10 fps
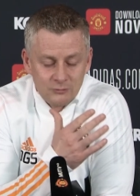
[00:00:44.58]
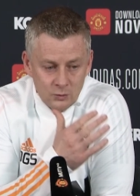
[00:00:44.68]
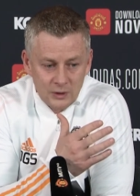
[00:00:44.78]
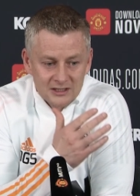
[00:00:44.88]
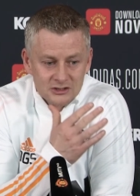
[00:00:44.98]

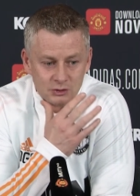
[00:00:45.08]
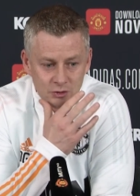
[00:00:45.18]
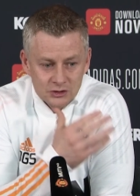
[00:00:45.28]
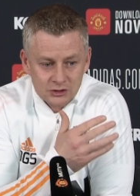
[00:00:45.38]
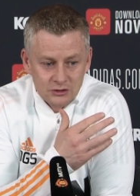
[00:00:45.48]
well
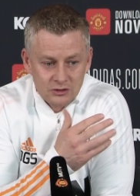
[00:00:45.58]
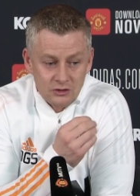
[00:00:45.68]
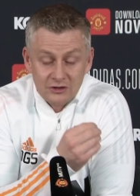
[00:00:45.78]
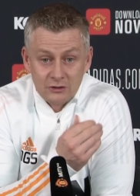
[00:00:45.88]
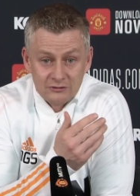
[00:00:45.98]
structured
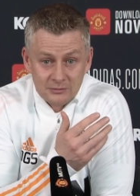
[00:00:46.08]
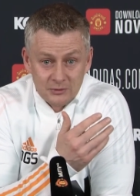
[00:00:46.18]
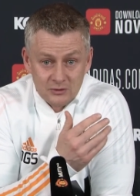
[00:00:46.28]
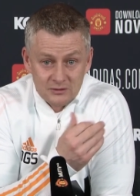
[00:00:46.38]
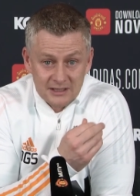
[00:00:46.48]
on and off the
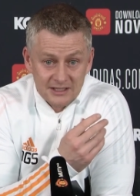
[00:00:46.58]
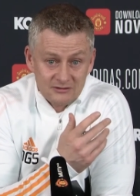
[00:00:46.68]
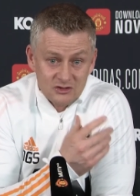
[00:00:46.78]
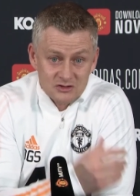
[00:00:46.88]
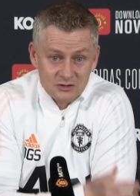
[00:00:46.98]
ball, and
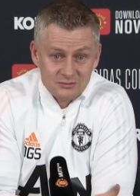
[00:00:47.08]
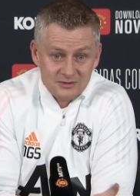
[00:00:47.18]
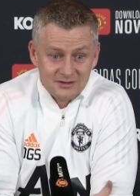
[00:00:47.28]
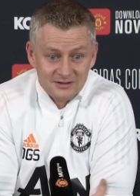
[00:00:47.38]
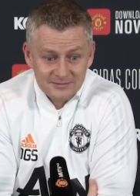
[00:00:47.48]
they've got
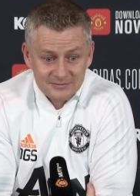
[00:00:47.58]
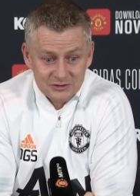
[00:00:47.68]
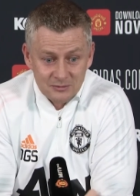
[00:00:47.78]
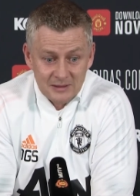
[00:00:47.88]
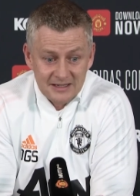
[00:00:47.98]
some
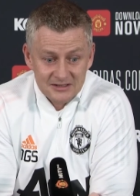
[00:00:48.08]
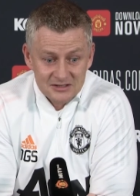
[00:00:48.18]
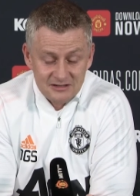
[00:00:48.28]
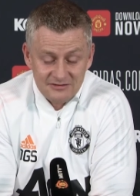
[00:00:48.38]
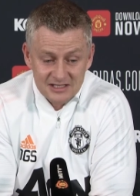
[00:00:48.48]

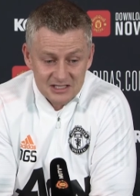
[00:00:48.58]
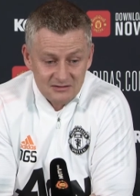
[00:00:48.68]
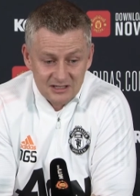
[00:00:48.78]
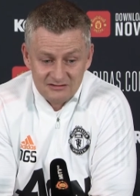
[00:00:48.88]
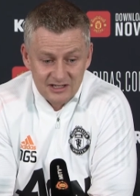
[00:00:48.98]
players
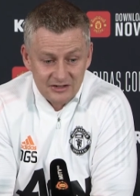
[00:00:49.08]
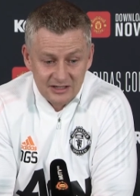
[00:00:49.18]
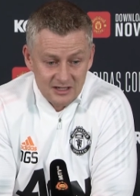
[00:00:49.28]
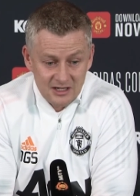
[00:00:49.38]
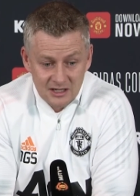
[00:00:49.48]
defensively
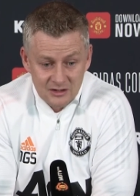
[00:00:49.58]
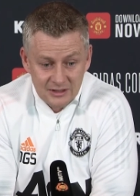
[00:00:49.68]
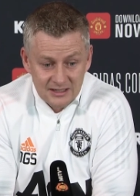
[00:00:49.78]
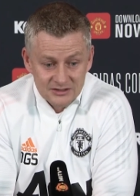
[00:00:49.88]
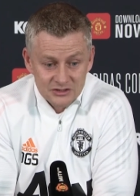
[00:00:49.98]
very
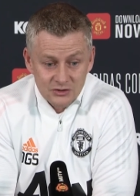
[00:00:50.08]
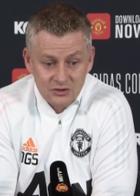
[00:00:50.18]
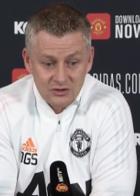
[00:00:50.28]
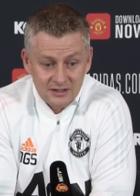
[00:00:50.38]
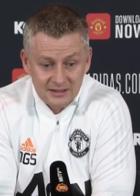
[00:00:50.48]
quick and
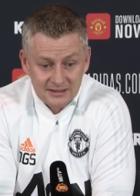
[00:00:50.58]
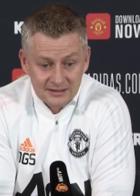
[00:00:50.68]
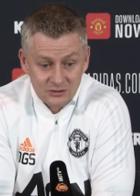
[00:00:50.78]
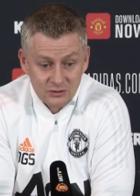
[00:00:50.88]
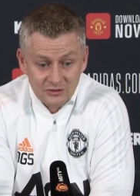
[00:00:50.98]
strong,
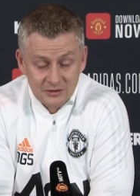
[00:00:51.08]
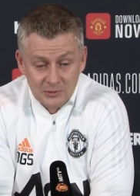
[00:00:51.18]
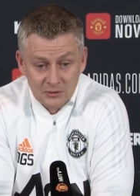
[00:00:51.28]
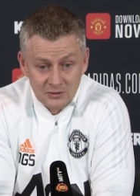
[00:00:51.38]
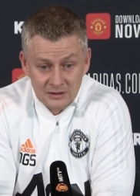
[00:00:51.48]
good on the
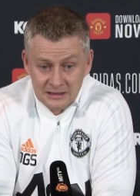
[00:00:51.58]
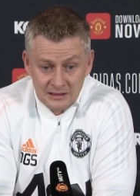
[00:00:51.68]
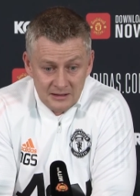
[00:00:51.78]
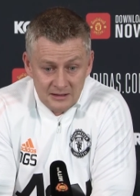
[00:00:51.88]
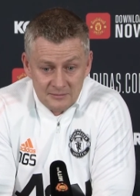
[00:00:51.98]
ball,
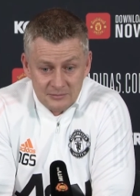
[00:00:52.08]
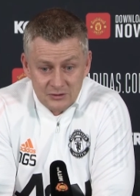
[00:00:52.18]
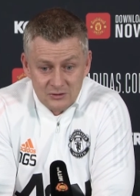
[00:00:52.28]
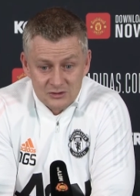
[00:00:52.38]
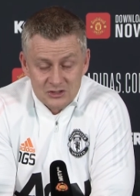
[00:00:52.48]

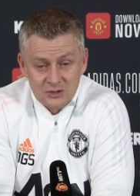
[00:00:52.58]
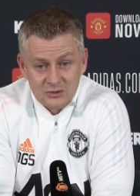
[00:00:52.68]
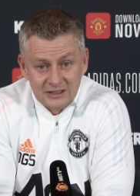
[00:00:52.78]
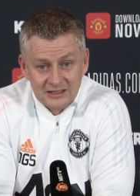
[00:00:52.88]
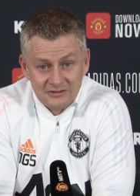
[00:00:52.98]
but
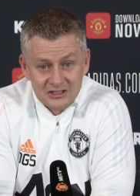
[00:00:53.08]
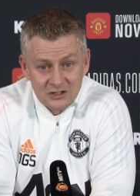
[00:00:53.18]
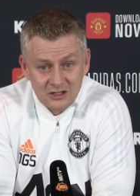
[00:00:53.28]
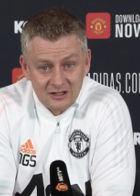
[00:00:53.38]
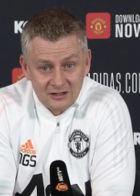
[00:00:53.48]
also
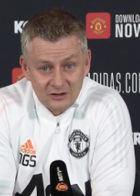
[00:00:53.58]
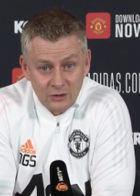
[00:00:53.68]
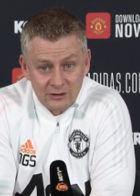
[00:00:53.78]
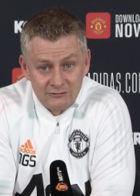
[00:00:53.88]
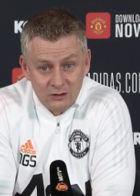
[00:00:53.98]
individually
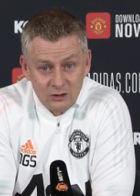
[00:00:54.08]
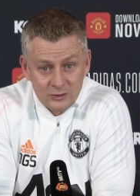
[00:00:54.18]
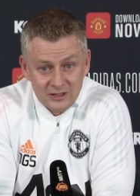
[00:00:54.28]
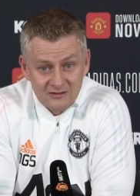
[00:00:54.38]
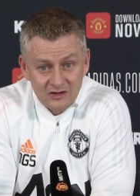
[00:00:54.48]
going
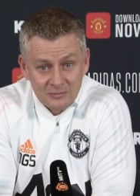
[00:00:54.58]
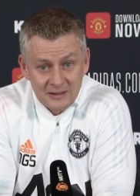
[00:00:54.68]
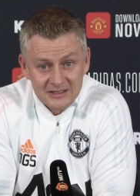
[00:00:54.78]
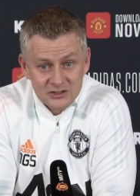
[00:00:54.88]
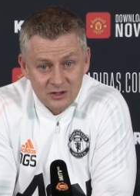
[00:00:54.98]
forward they've got
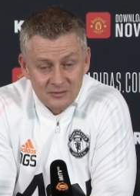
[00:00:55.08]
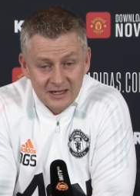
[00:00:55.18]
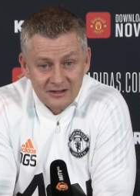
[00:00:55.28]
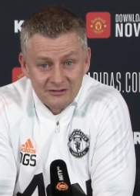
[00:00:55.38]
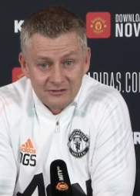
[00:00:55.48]
players who can
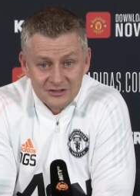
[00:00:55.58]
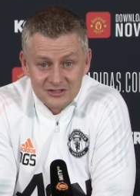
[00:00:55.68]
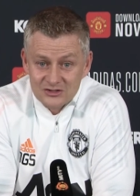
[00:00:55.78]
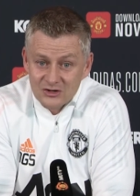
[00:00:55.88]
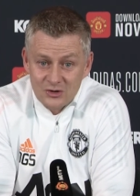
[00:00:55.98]
make a difference.
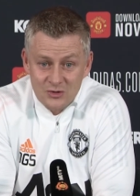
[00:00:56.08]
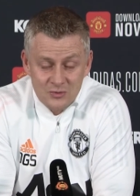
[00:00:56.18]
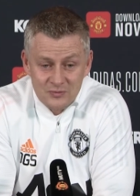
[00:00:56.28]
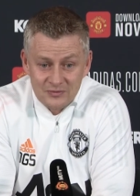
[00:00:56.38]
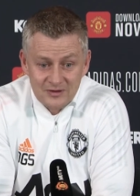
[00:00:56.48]

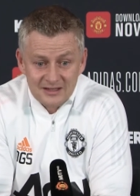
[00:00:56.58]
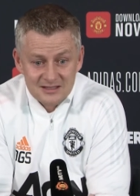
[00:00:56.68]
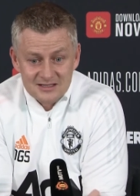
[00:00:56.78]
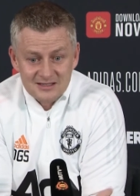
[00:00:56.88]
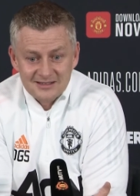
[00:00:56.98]
So
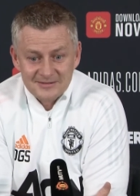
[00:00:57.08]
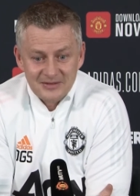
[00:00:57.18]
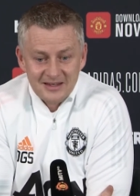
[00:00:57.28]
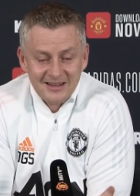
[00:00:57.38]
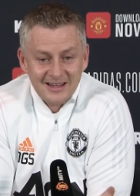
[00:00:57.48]
it's
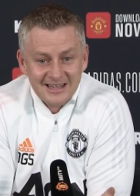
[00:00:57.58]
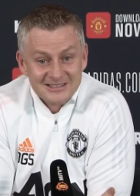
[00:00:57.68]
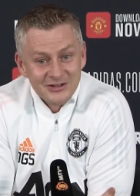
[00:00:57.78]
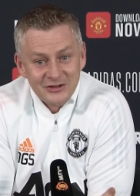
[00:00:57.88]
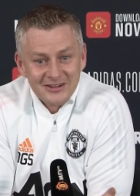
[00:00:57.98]

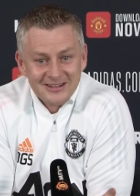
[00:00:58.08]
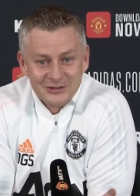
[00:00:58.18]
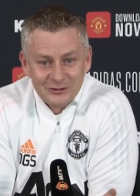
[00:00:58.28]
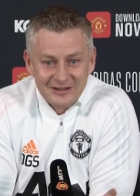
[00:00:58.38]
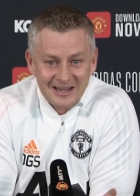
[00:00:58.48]
another
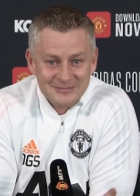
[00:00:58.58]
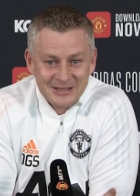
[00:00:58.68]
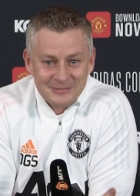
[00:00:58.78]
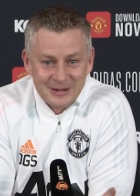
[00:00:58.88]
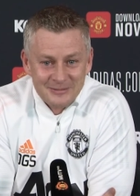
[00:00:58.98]
tough game
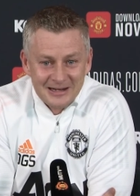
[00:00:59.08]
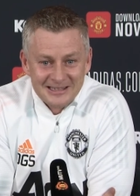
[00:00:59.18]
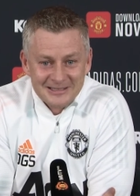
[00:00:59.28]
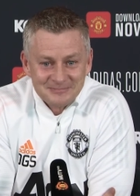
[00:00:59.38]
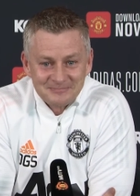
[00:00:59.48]
in the Premier
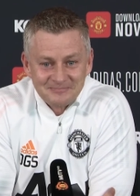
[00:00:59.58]
League.